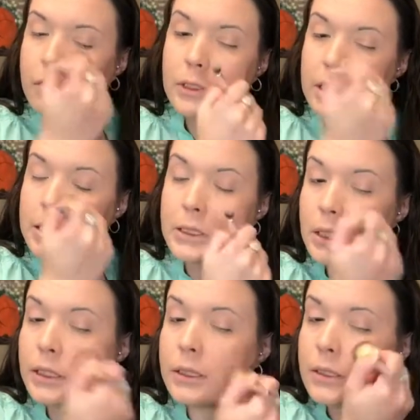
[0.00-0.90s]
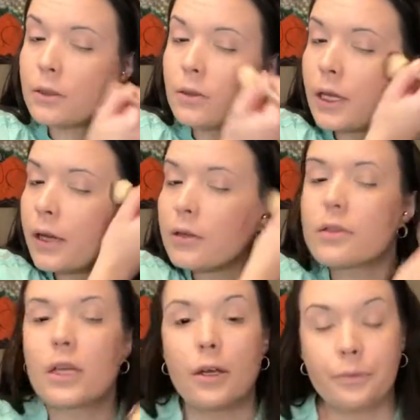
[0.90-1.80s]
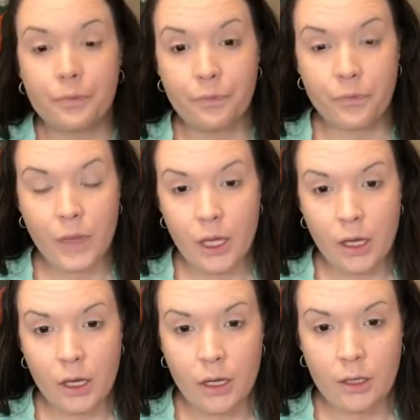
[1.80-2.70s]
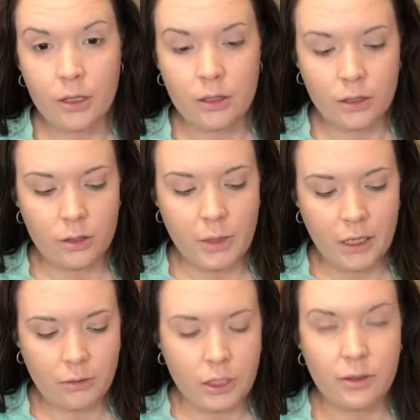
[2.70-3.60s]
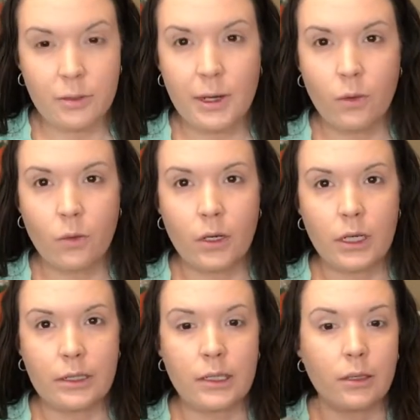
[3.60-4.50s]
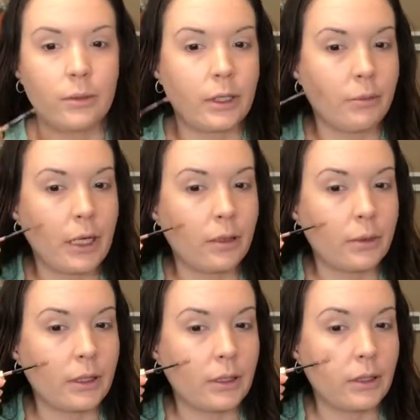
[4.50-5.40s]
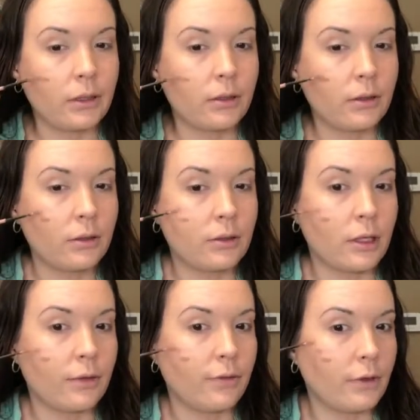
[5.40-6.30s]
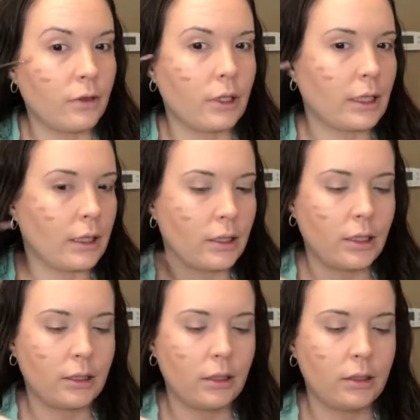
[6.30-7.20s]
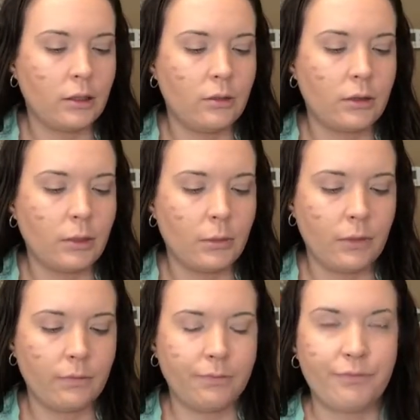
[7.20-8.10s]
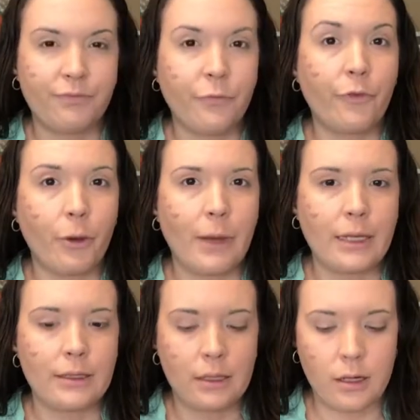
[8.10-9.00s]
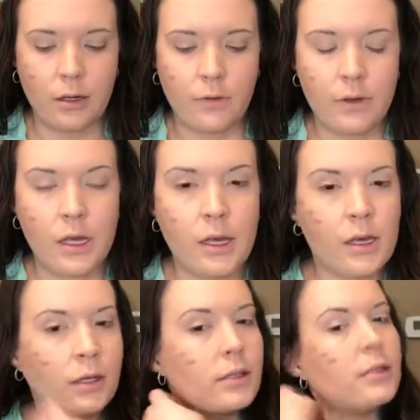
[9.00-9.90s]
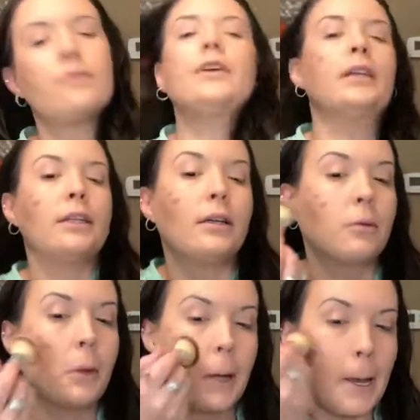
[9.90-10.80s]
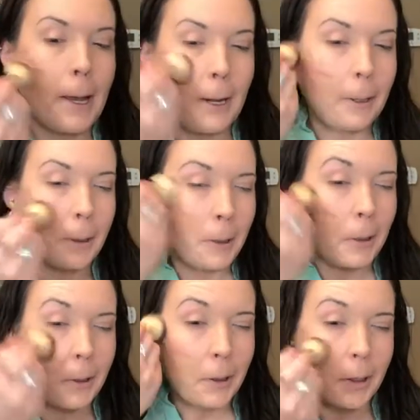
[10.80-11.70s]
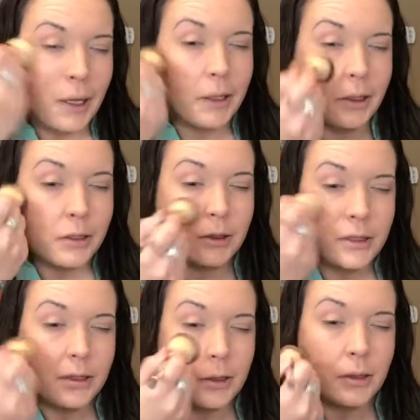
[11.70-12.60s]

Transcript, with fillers: but she's 10 years old now, so. It's probably when she was about one I started wearing makeup again. Started feeling like I could actually do something for myself. I was very young when I had her and